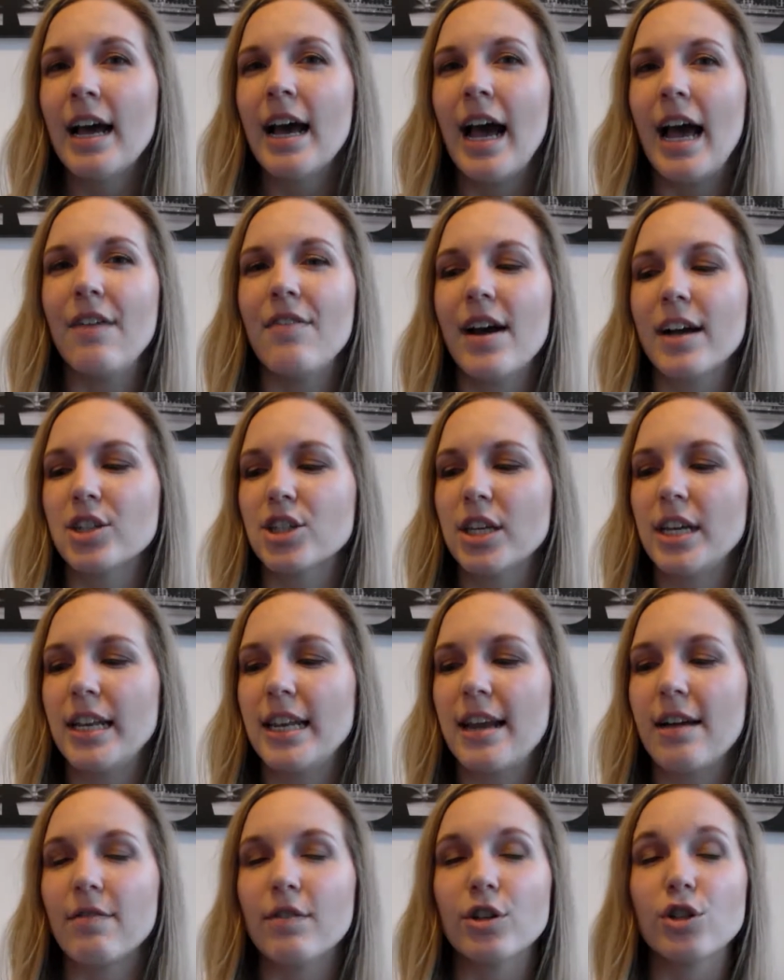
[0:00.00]
I've actually
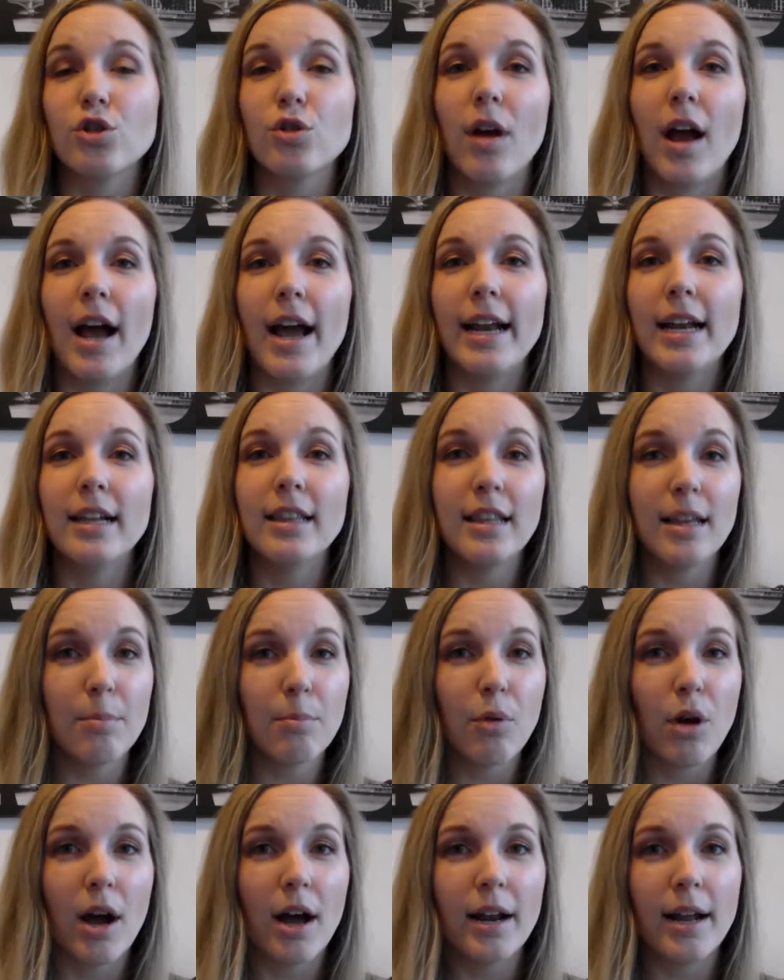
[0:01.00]
never tried a lip
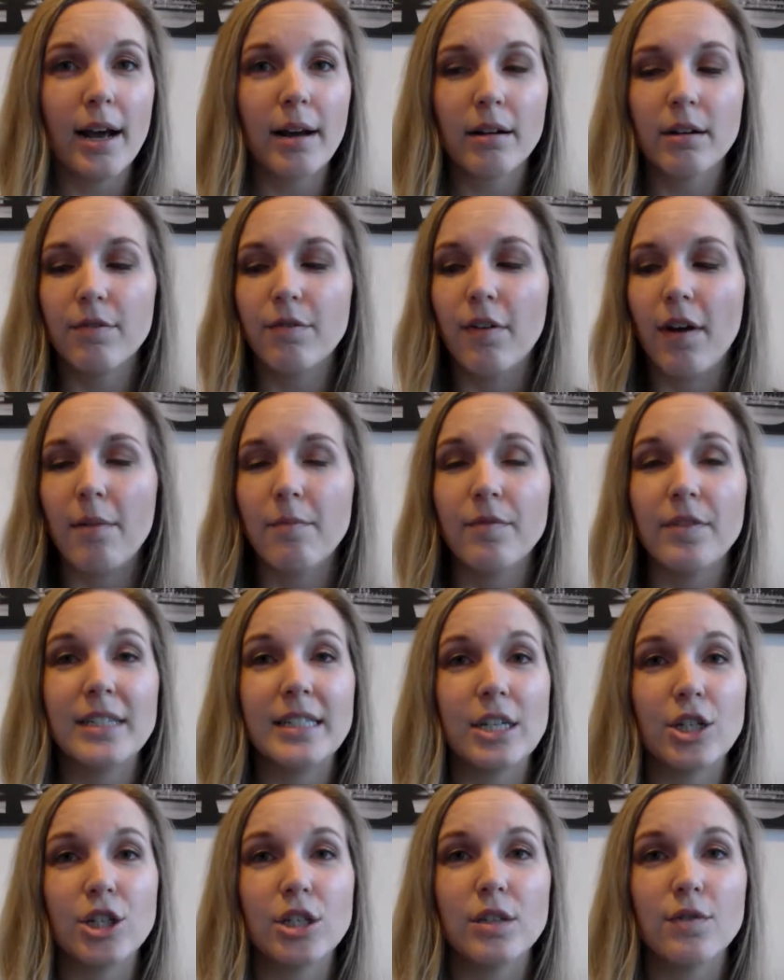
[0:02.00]
product from
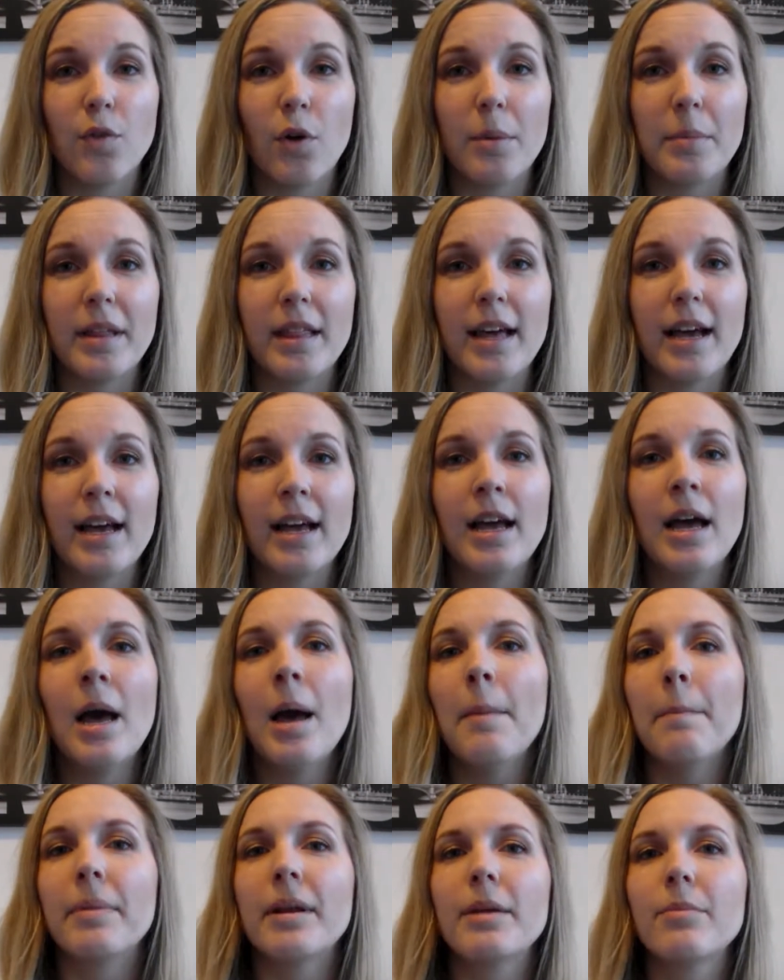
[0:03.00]
Physicians Formula,
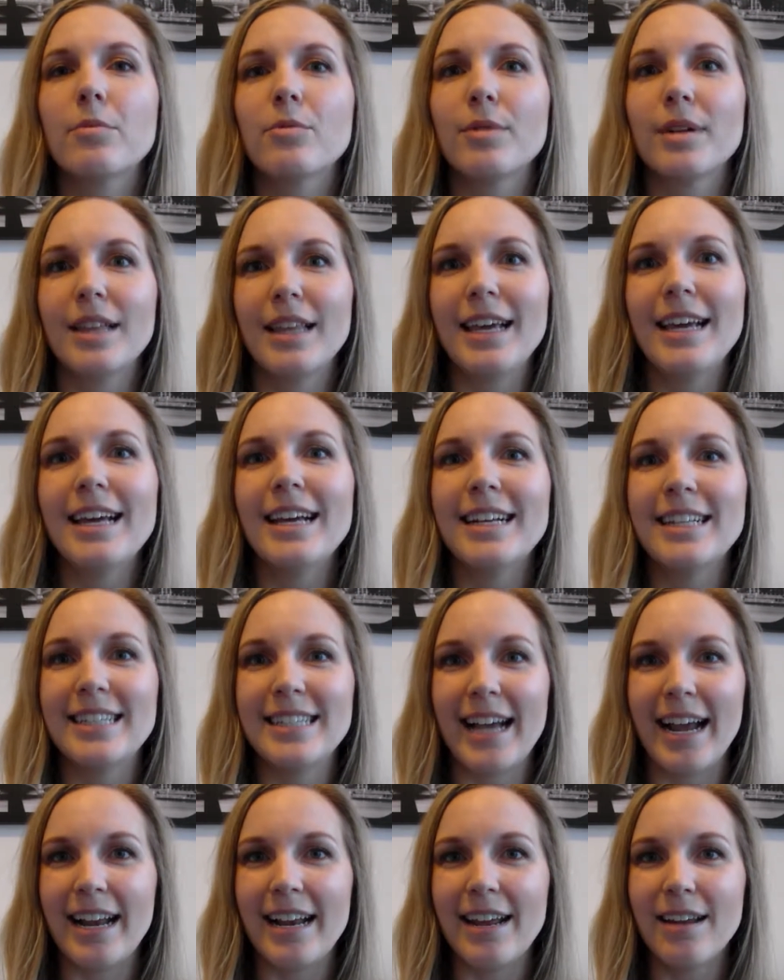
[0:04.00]
but I'm really
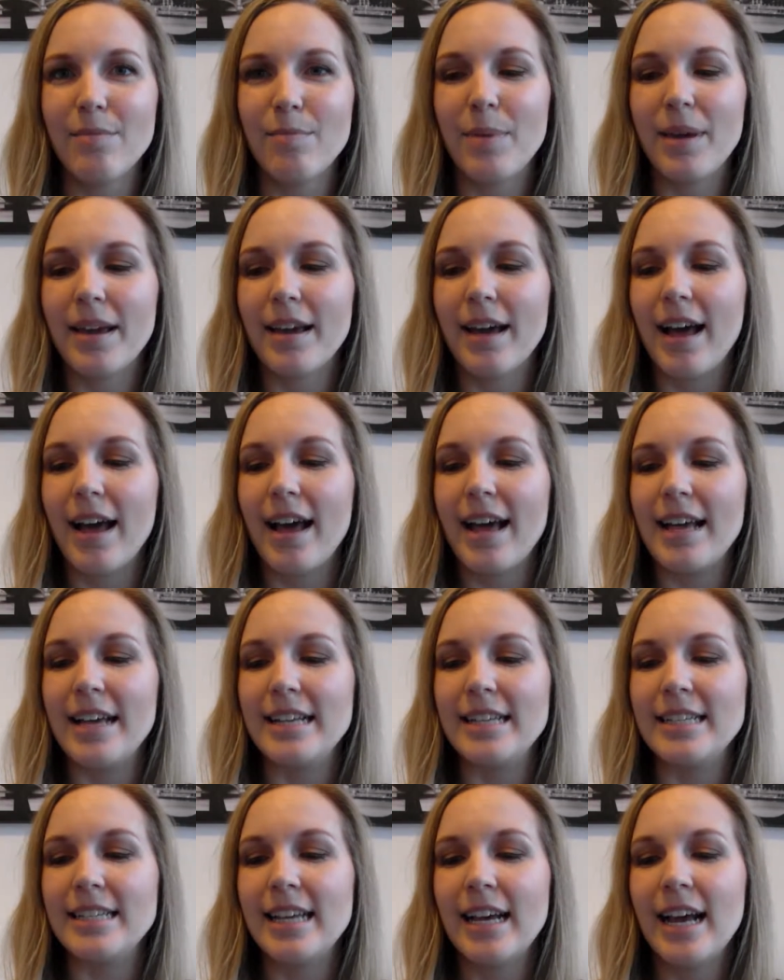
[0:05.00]
excited
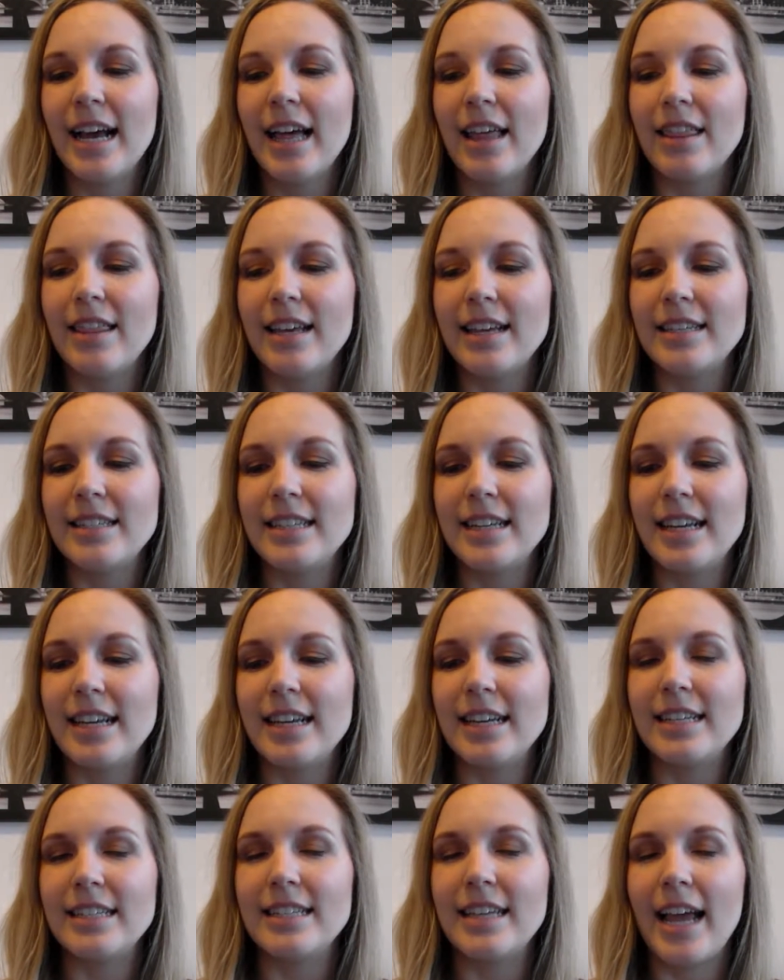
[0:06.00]
because this
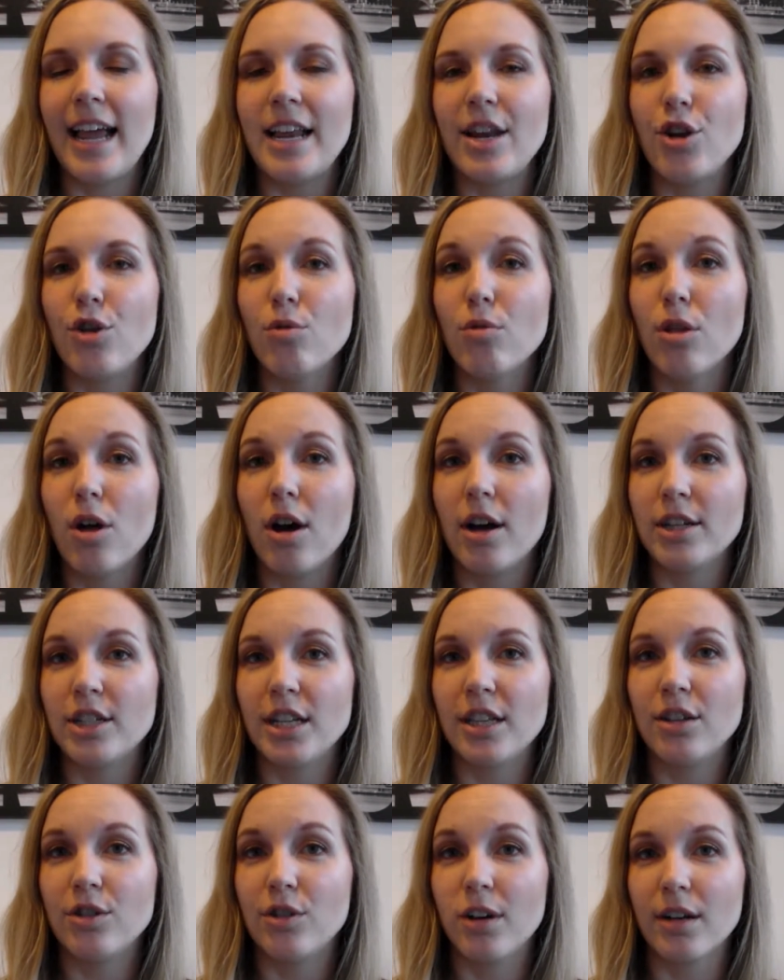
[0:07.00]
is a new launch at
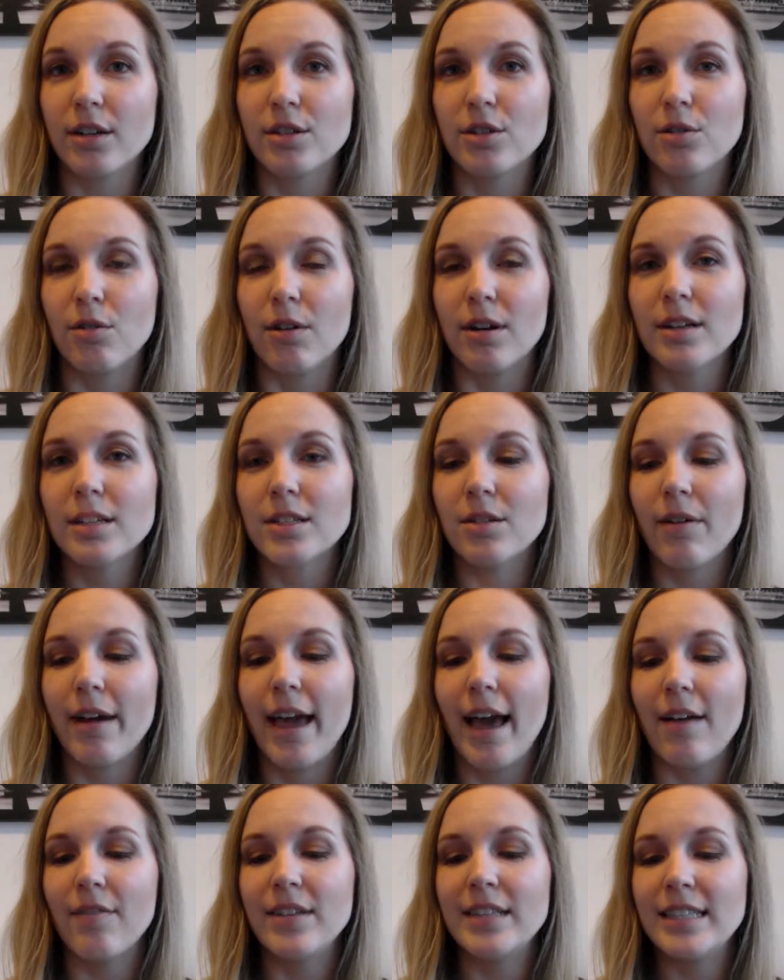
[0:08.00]
the drugstore, so I
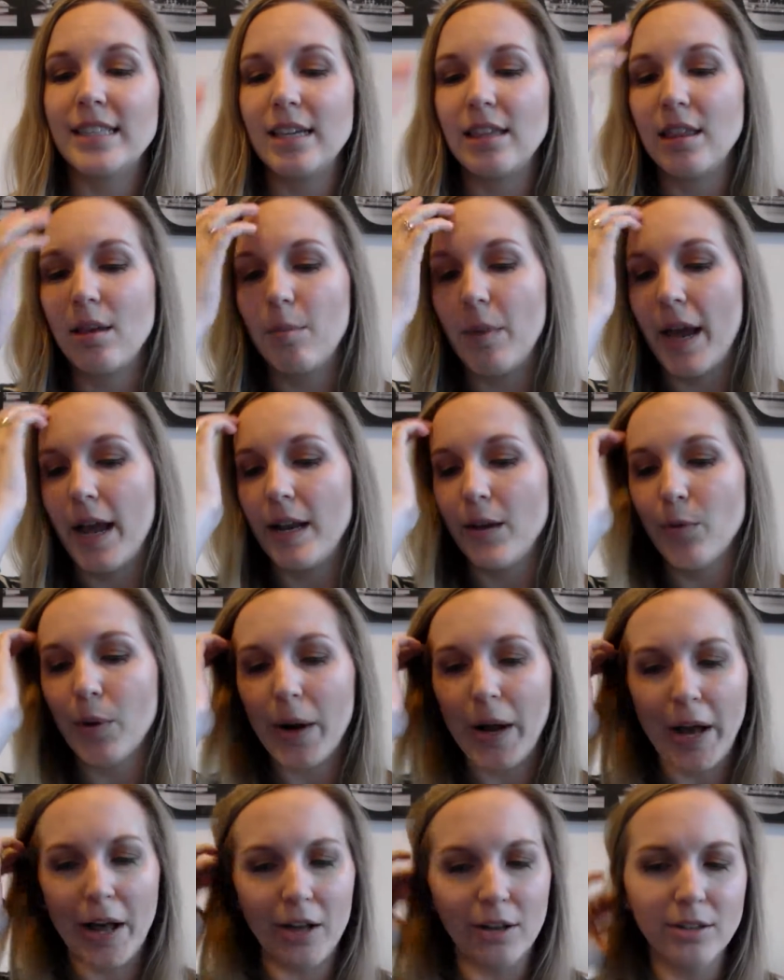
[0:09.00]
haven't seen them
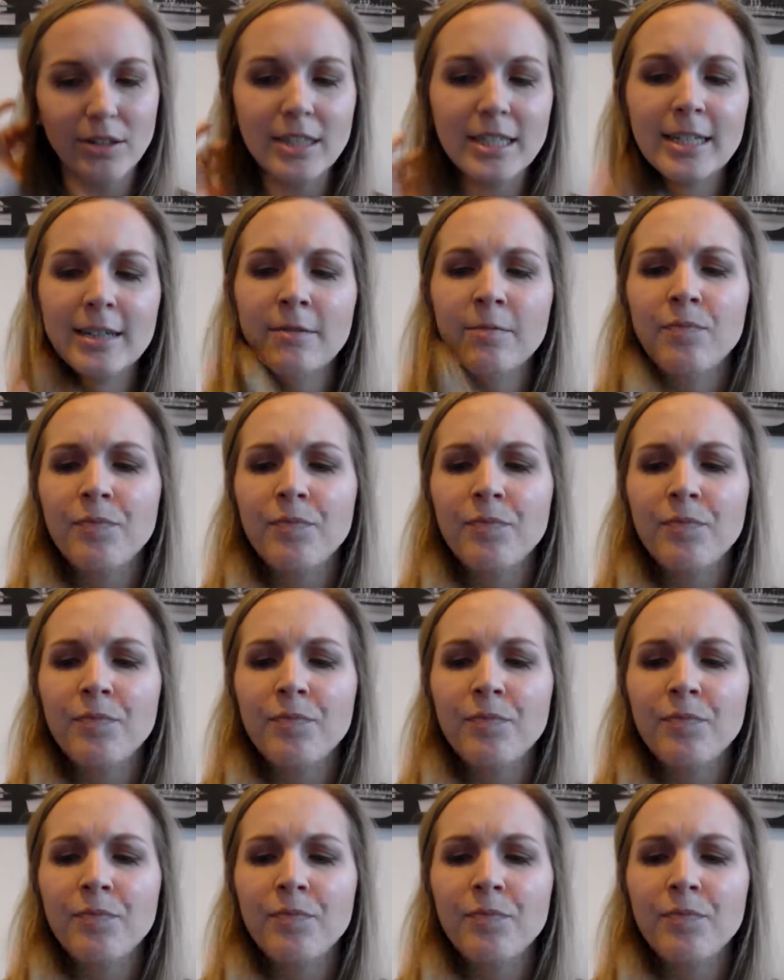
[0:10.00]
anywhere else.